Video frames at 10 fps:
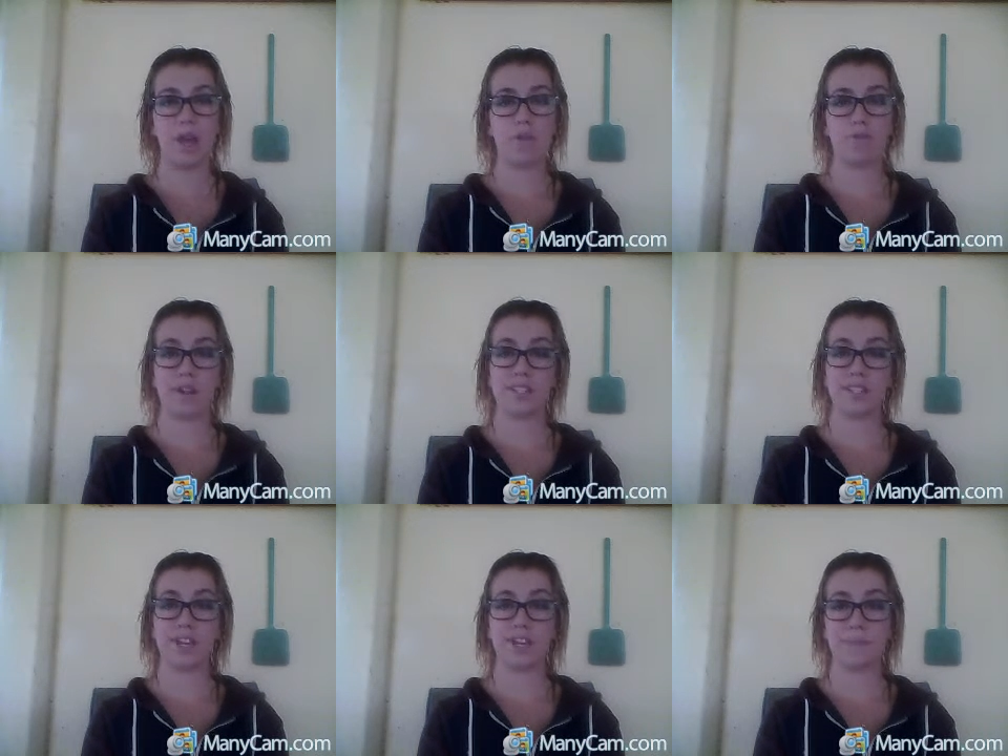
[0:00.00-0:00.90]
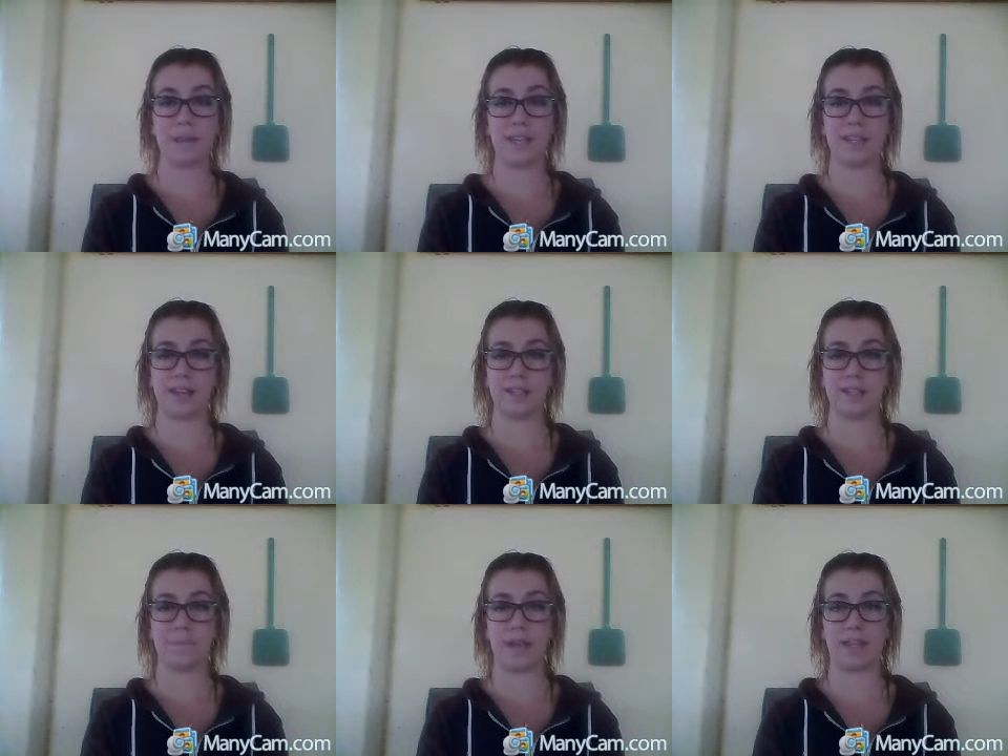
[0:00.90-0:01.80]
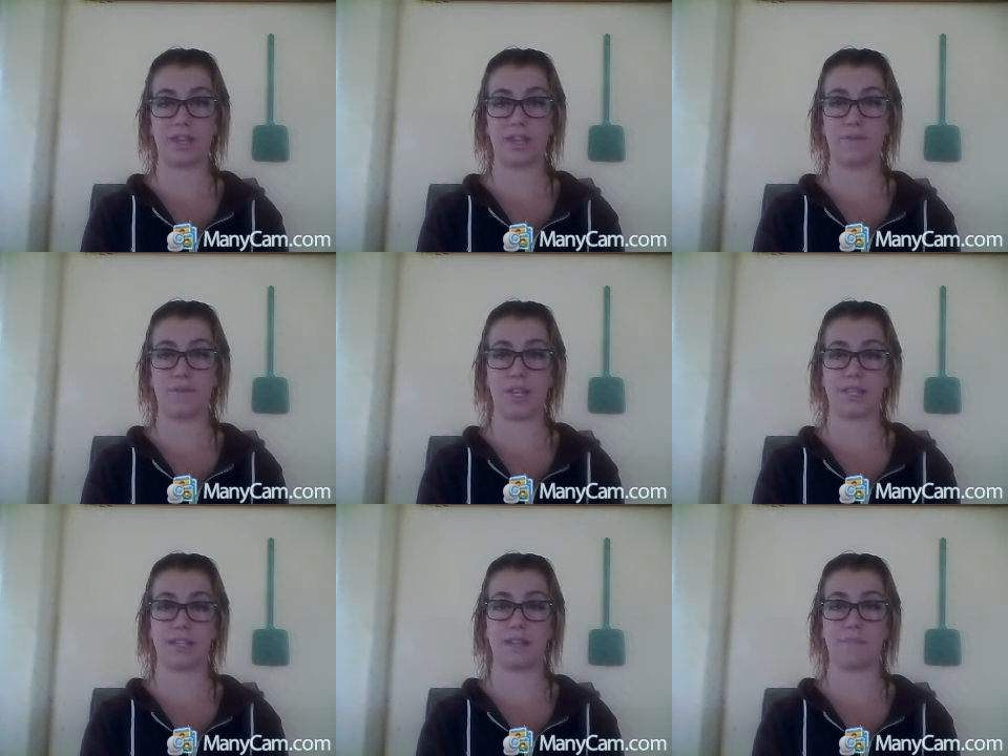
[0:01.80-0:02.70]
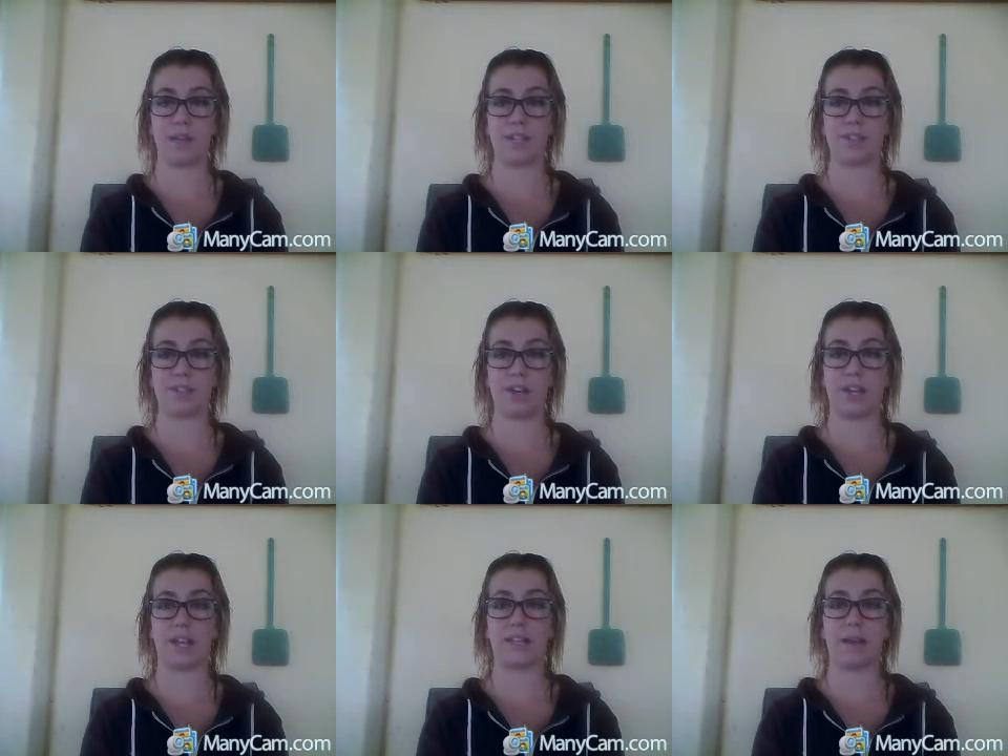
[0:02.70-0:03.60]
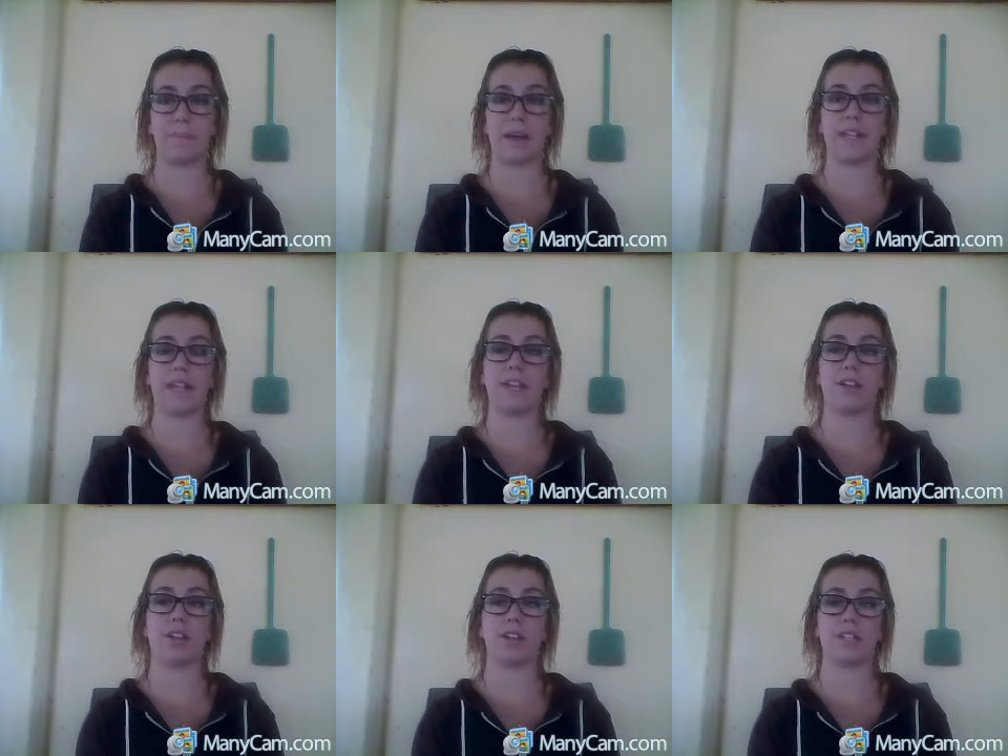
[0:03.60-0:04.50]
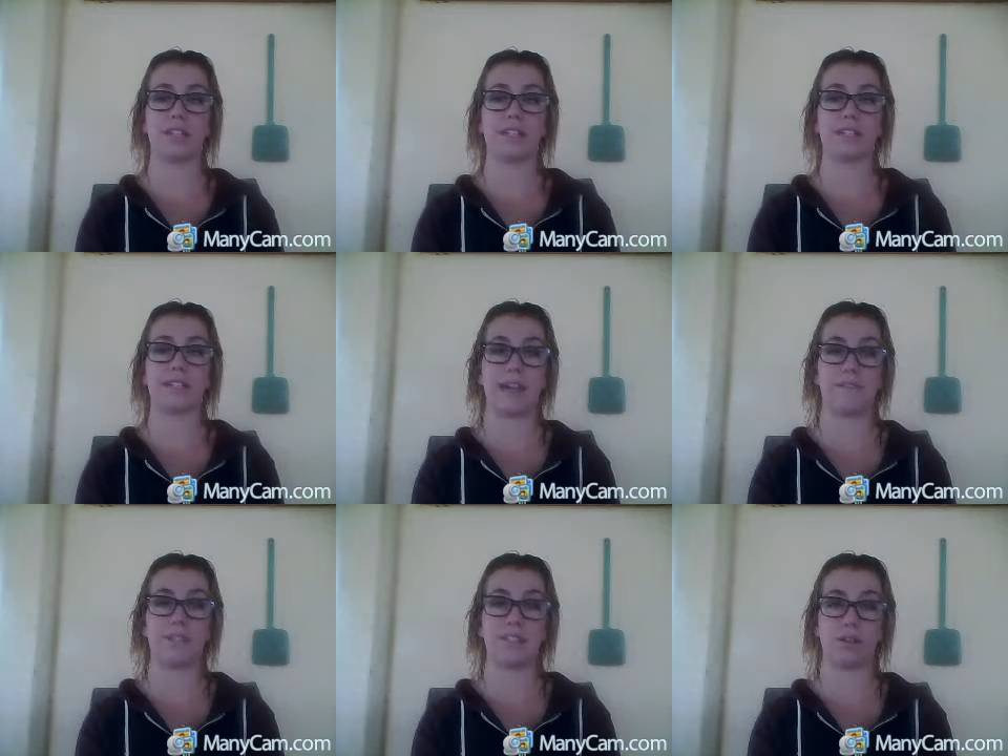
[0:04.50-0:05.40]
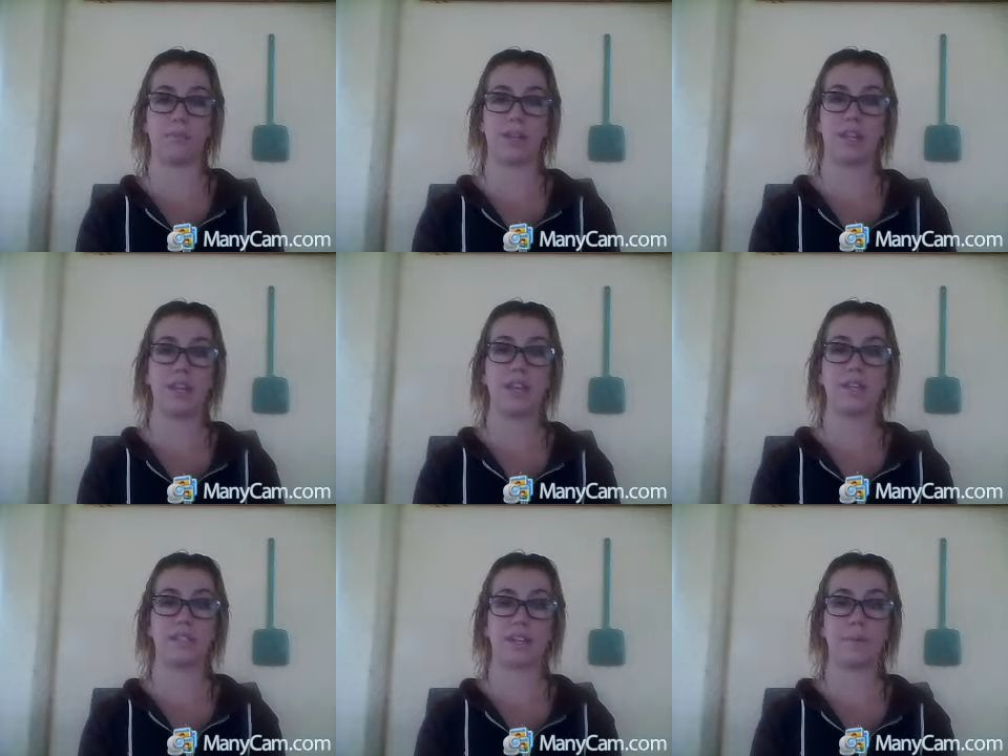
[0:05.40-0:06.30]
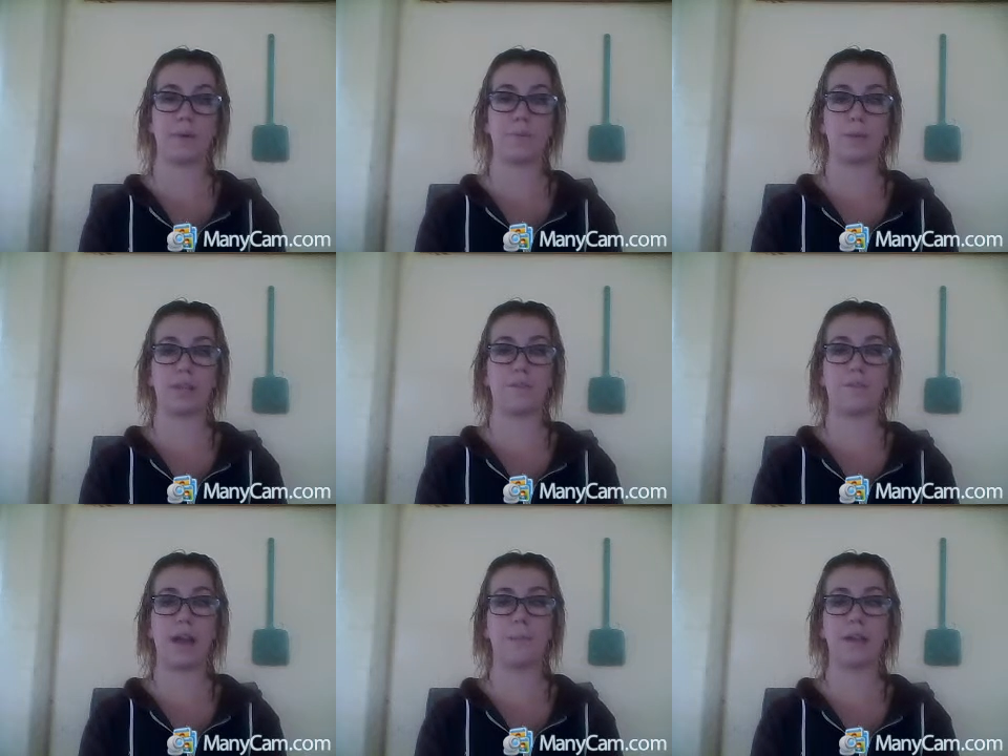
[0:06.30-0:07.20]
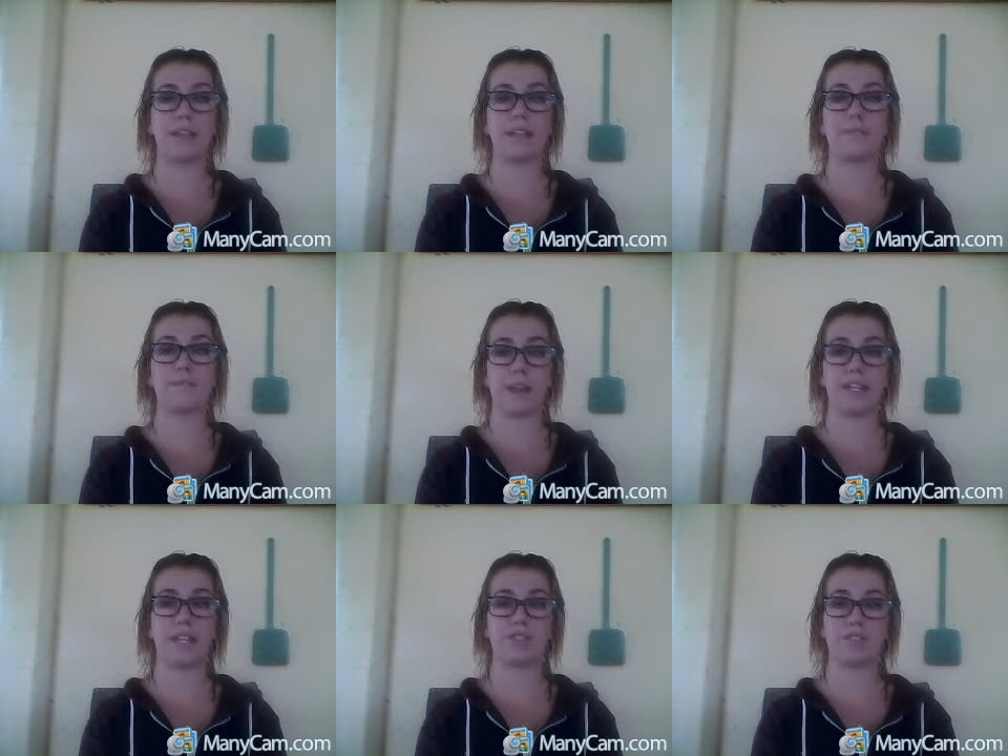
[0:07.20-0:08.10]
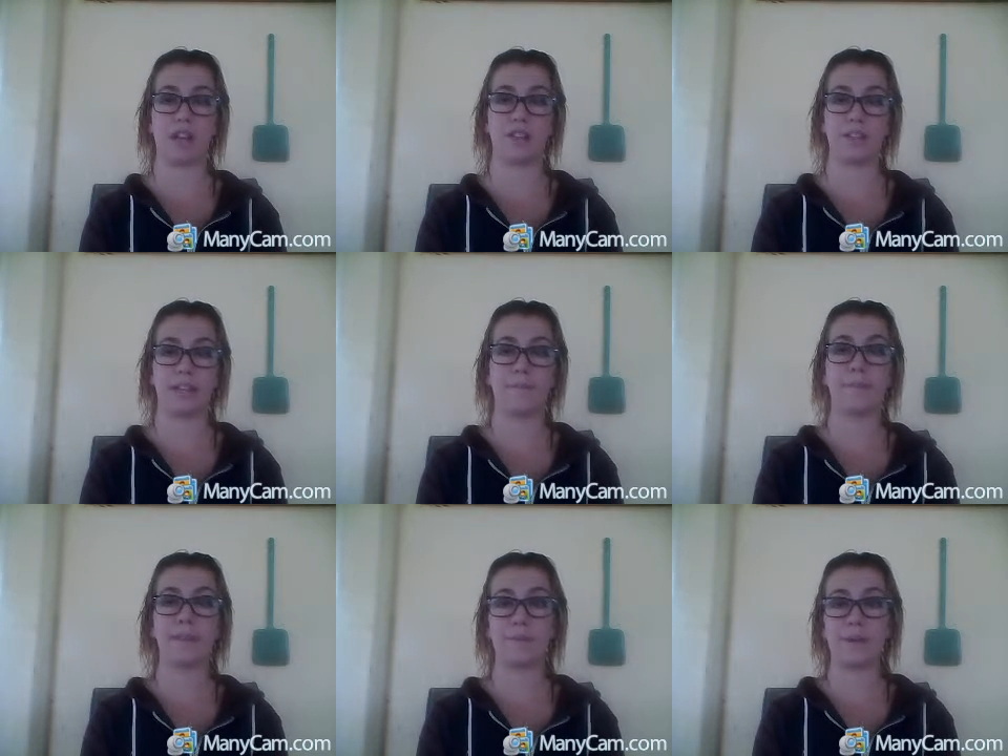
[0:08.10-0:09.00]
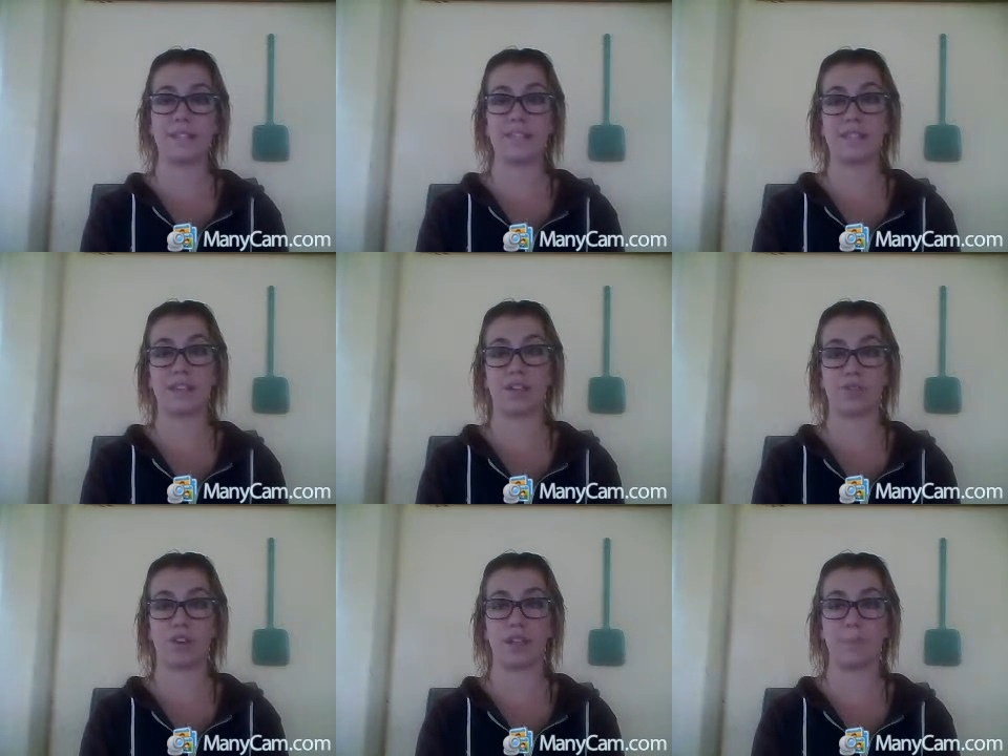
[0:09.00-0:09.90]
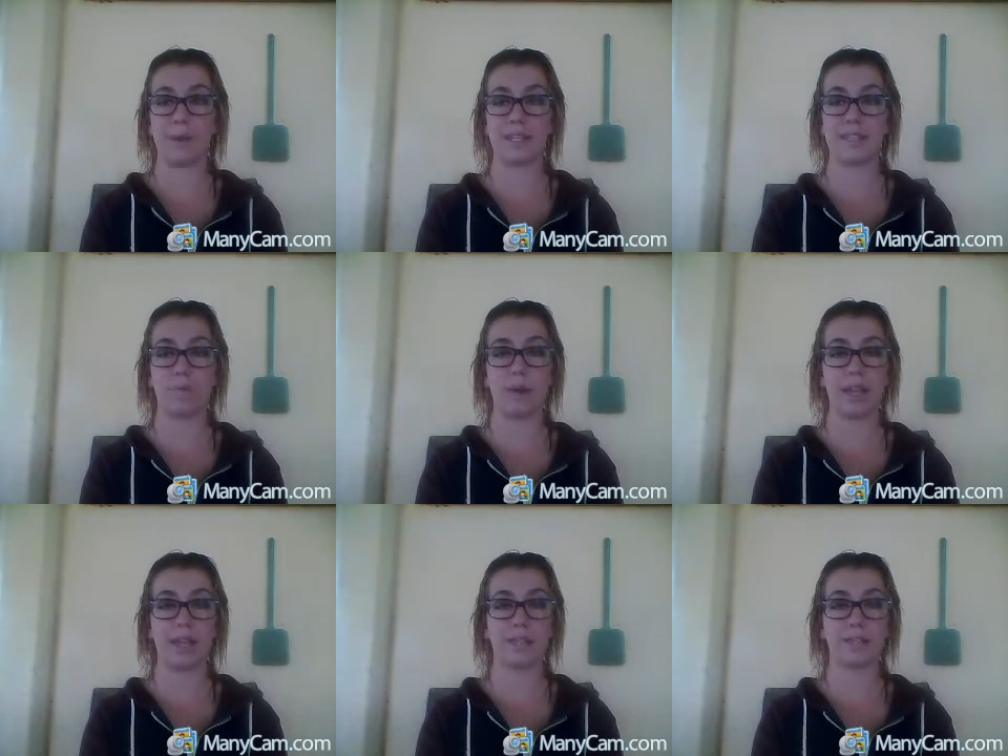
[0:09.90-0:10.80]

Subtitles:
Research has been conducted by the University of Minnesota, led by the ecologist David Tillman, to come up with an environmentally friendly strategy to assist in controlling pesky weeds.